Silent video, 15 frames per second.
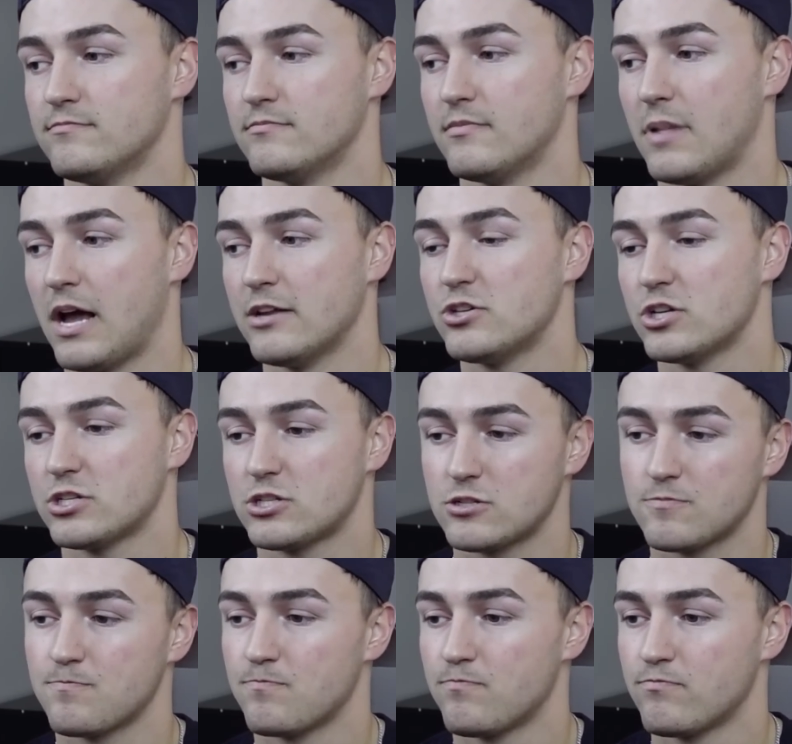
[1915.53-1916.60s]
I just
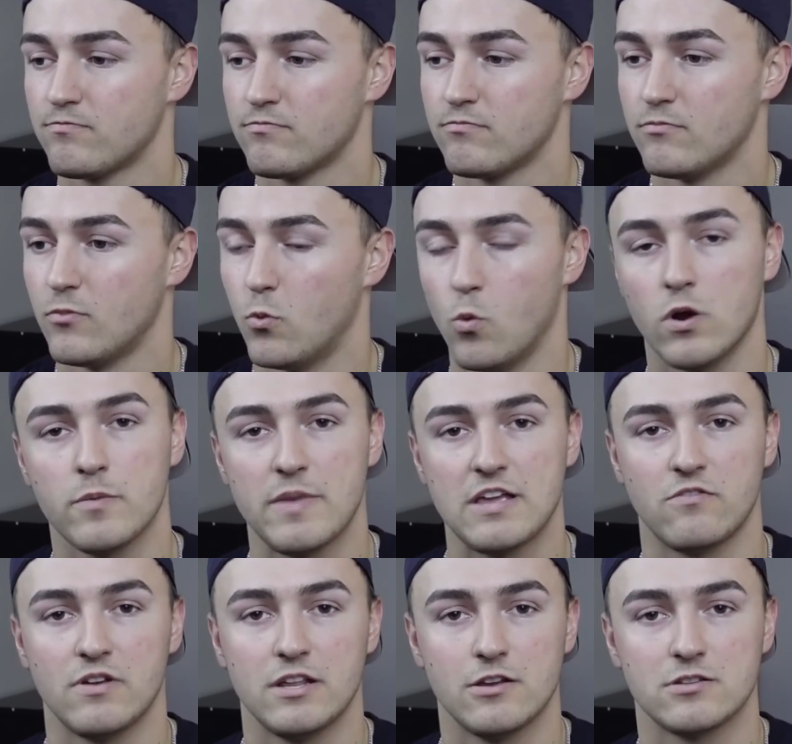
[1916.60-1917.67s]
want to make
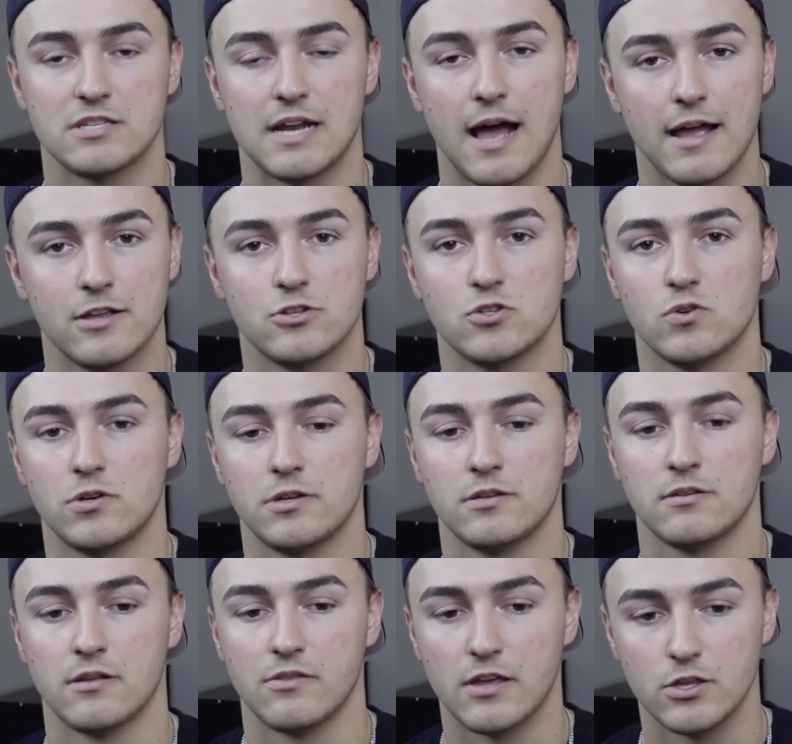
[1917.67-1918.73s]
videos that I enjoy
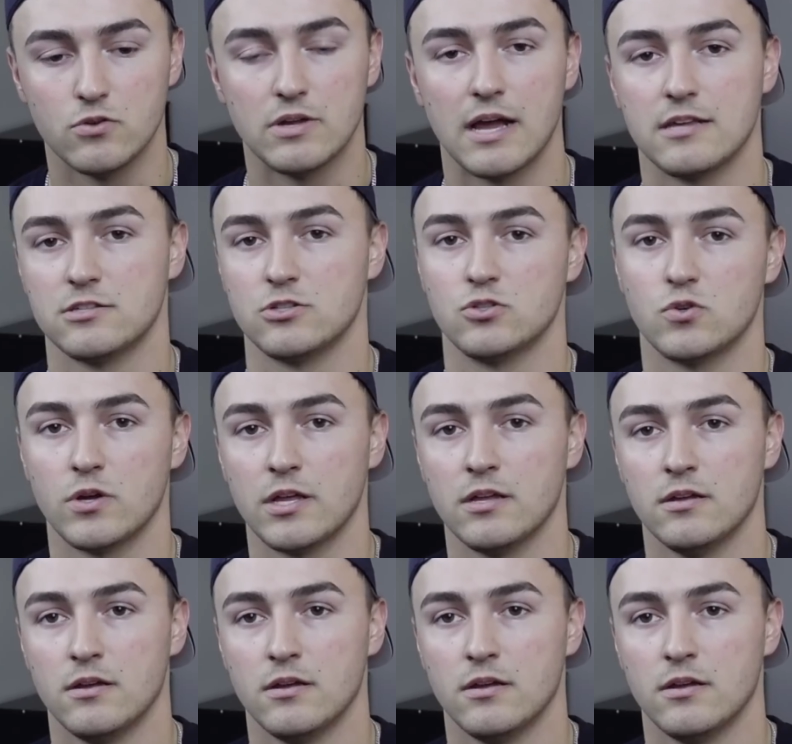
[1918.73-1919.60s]
and that you guys enjoy